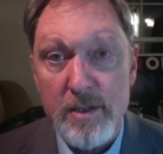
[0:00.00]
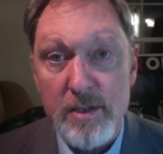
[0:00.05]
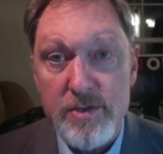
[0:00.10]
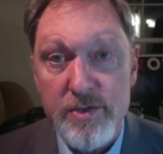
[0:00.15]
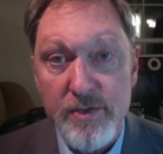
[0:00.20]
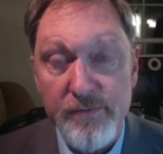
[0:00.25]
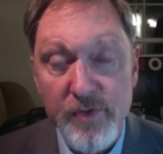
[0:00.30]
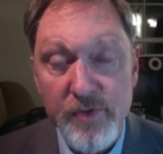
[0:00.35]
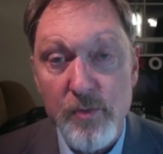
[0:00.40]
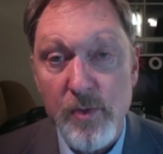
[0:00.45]

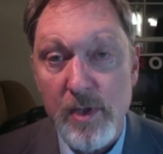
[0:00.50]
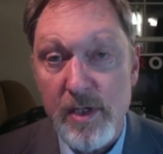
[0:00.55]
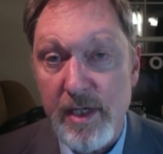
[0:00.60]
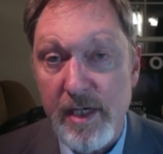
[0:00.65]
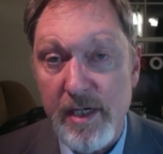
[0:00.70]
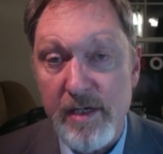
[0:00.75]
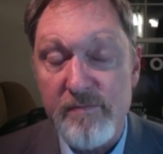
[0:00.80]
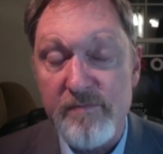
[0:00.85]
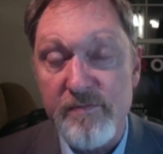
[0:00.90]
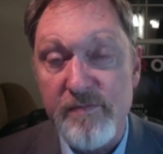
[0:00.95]
So if you want to
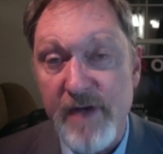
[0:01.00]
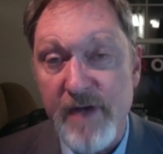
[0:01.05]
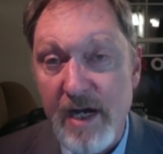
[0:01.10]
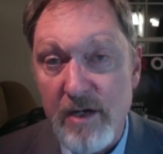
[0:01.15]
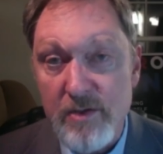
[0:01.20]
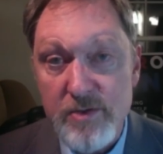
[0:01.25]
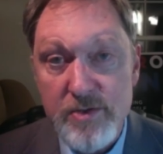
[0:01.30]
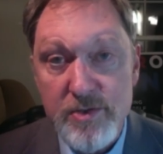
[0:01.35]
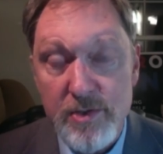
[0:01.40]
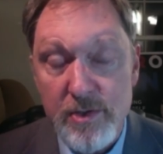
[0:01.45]
have
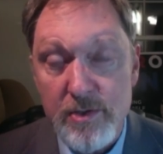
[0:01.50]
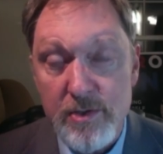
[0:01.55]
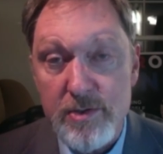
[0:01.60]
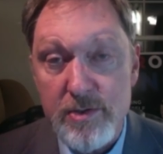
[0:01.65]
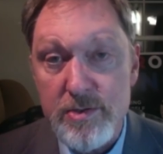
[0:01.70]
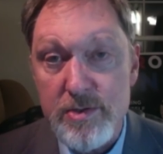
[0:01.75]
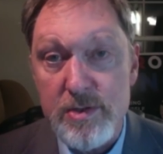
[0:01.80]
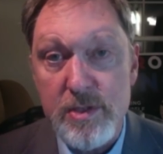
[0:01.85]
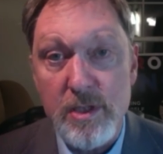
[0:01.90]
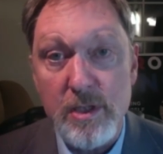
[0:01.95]

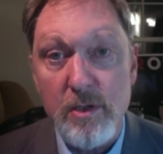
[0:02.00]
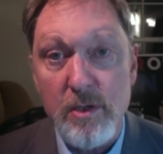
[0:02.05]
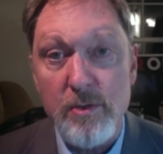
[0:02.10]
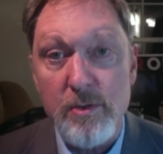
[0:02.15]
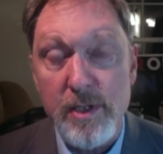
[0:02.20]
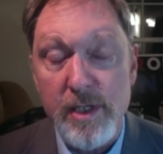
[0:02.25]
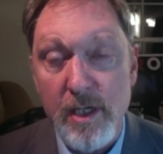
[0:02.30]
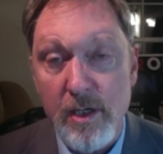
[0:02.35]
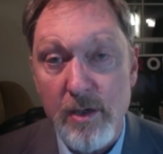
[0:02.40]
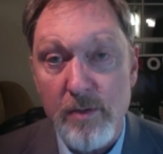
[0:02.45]
vouchers to
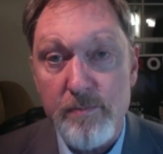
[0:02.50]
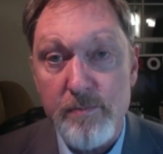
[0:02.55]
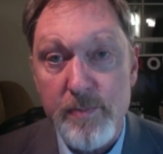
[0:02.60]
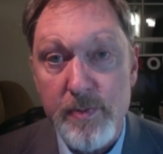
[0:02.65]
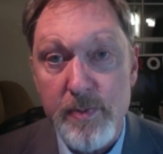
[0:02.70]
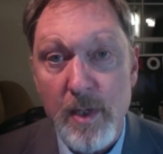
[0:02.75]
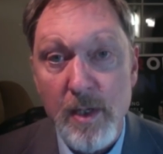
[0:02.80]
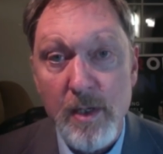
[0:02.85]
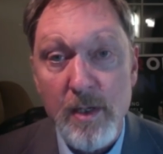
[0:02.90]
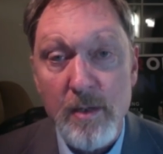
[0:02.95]
go and help
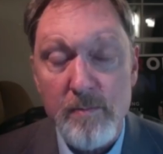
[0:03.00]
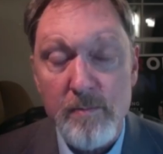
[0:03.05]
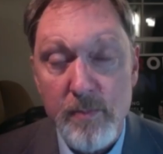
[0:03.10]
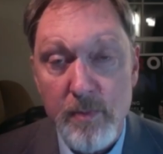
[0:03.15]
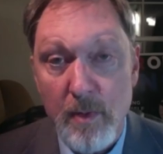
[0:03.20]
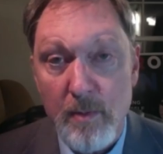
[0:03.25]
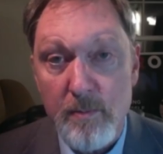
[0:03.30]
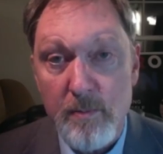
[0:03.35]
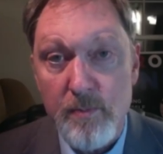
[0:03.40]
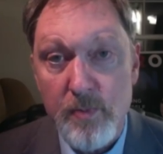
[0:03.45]

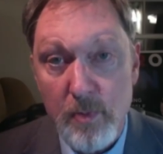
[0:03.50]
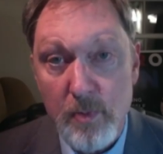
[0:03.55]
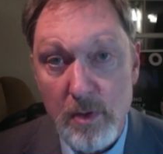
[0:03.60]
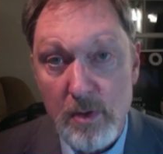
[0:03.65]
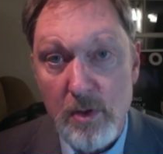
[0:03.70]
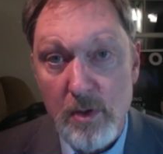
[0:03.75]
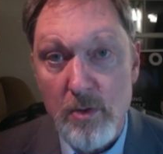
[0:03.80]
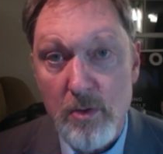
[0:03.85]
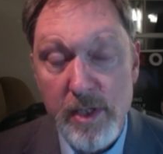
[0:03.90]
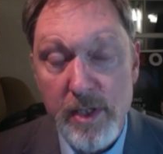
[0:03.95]

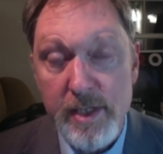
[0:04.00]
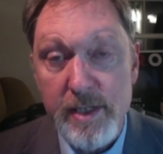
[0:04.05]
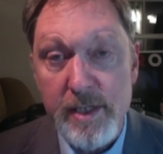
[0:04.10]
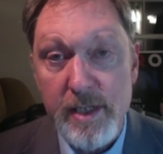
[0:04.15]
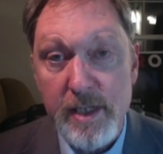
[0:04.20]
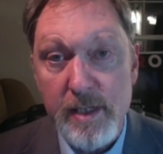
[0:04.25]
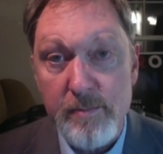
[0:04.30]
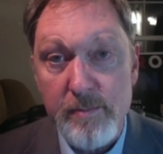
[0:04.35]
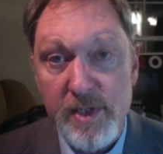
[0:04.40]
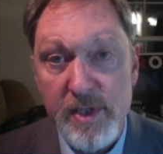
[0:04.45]
lower
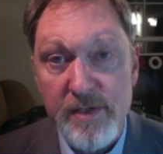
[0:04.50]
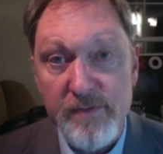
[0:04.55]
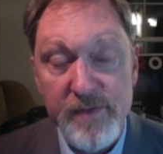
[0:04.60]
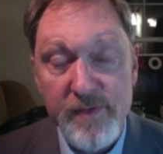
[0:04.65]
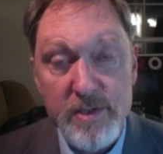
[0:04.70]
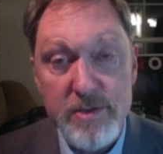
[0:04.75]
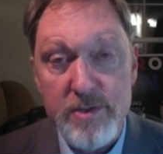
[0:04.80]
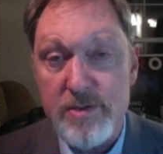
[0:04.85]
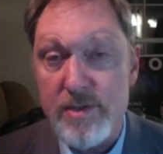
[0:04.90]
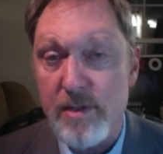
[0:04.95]
income
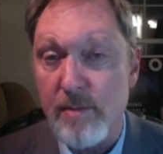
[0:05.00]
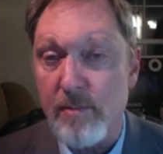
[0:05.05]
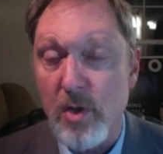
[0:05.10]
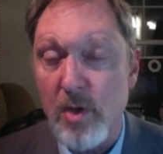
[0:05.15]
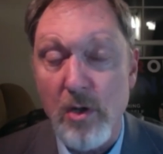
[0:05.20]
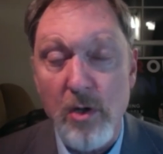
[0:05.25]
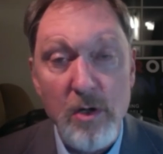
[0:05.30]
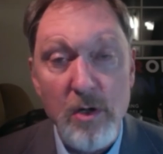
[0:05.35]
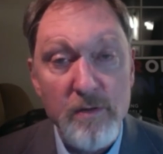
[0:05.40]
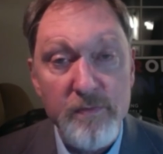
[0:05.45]
individuals, I'm
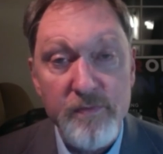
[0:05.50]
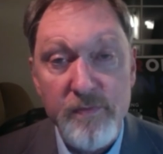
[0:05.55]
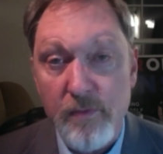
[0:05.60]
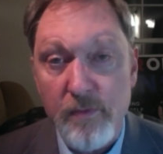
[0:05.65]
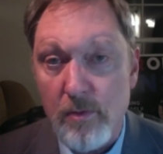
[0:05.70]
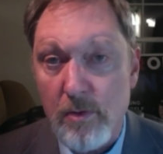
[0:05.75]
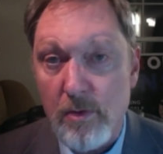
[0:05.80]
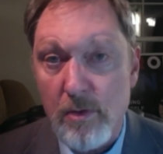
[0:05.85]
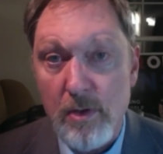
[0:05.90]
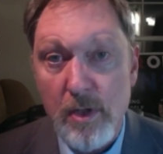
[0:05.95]
all
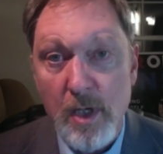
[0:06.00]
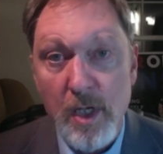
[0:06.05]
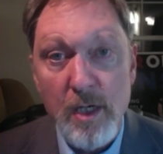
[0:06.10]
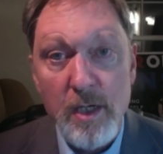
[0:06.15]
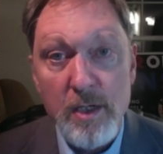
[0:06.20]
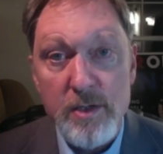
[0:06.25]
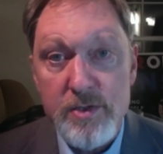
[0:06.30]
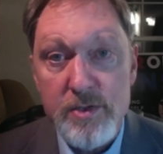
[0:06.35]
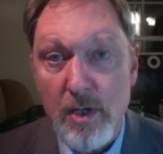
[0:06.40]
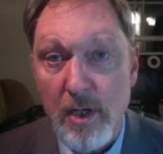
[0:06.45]
for
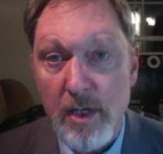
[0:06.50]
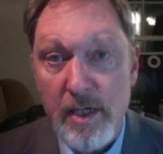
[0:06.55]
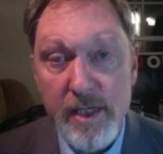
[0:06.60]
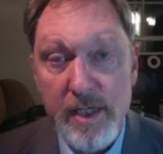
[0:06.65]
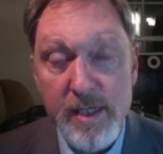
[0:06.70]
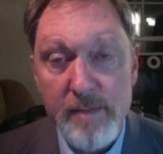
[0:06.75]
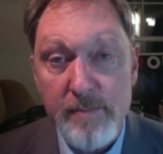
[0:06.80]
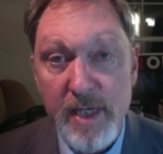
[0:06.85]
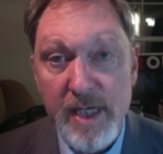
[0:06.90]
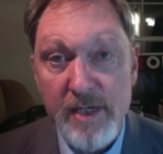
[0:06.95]

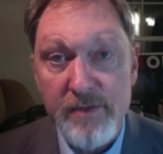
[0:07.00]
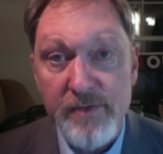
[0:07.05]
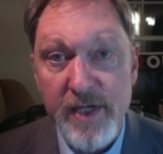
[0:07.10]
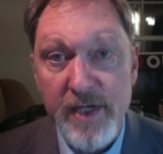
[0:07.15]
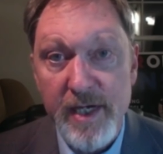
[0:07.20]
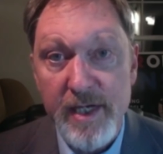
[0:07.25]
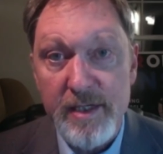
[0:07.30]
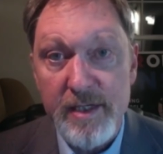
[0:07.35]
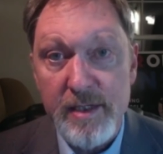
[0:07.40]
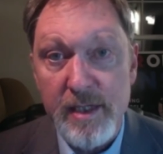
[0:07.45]
talking about
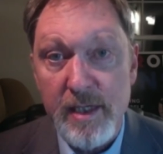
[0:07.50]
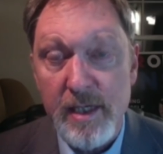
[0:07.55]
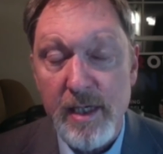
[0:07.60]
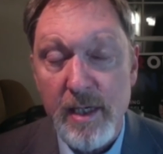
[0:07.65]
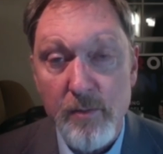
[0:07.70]
that.